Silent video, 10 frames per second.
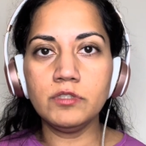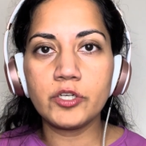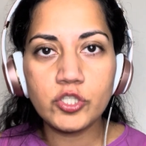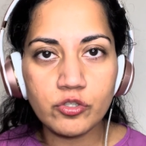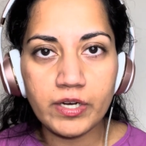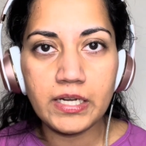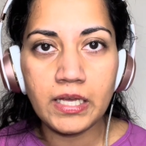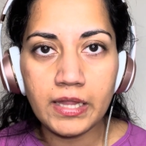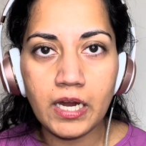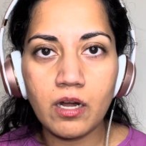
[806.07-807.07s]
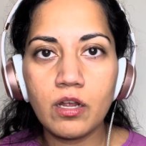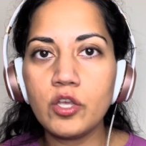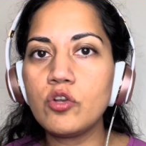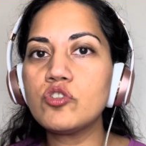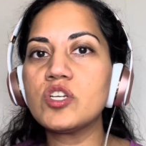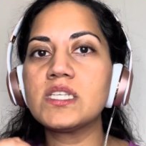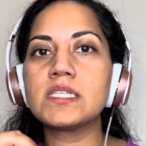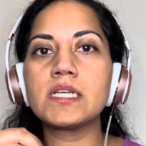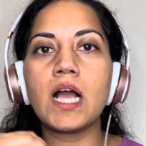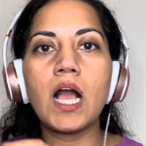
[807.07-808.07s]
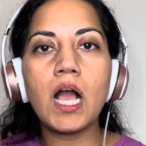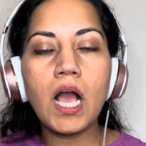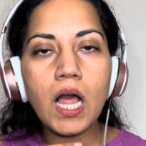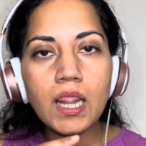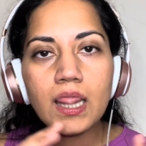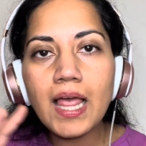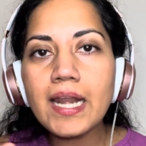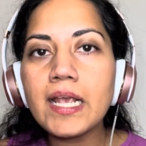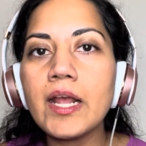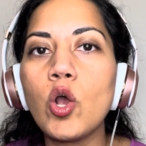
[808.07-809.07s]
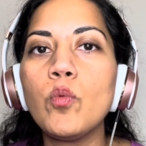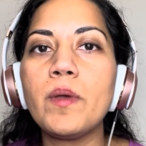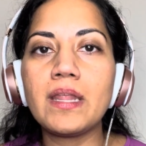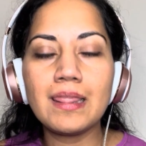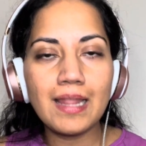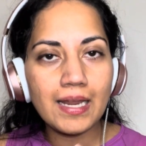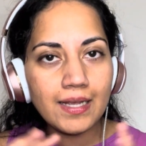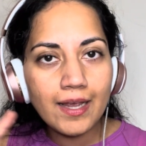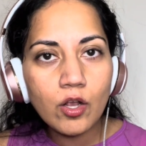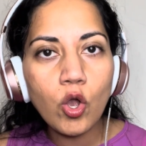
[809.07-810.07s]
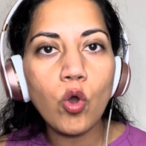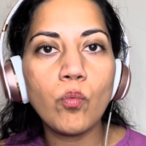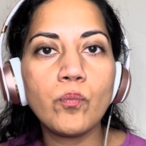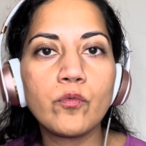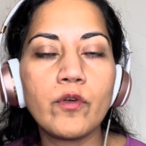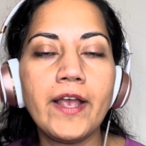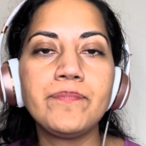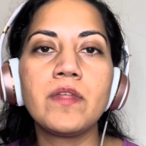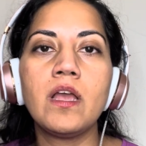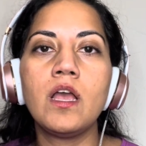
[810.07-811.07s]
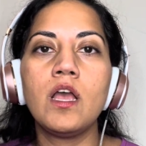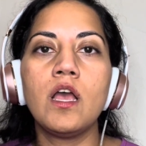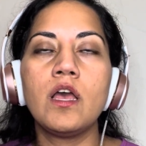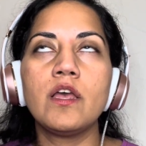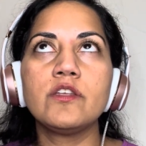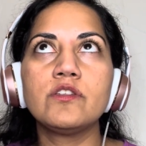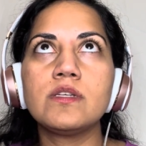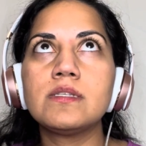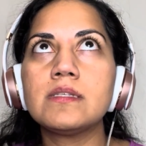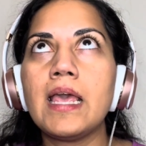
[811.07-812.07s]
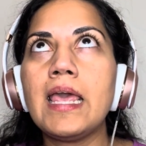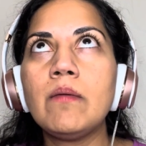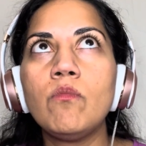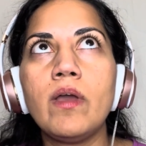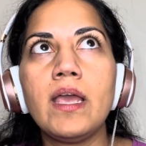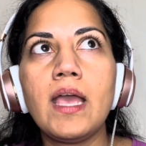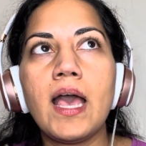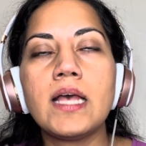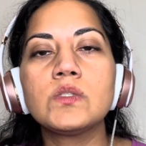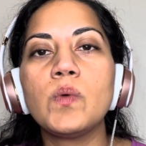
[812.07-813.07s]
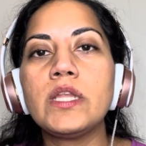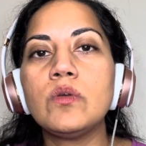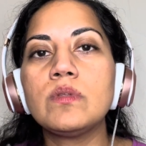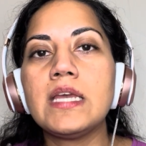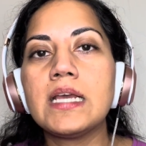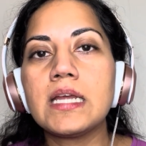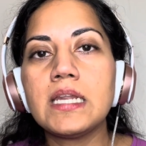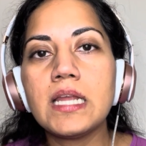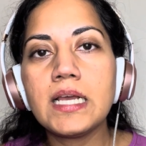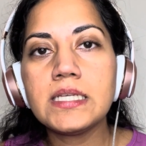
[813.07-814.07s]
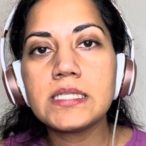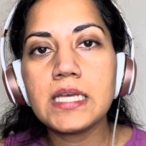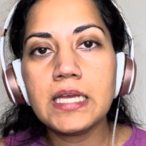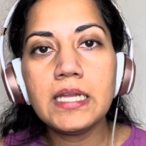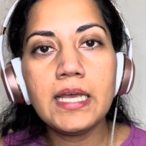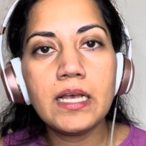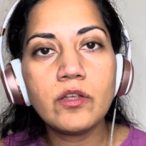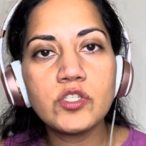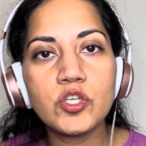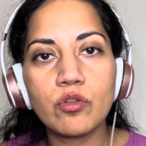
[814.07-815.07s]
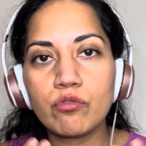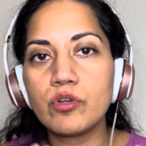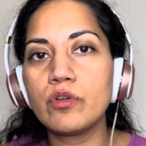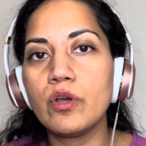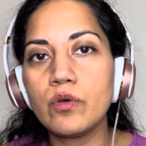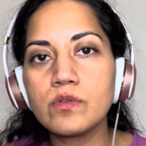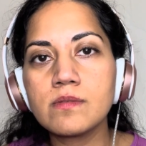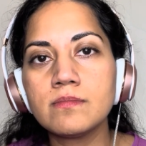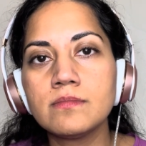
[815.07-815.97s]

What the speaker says: straining there. You're just letting it open, letting it go, right? The same way as when you take a nice inhale through your nose,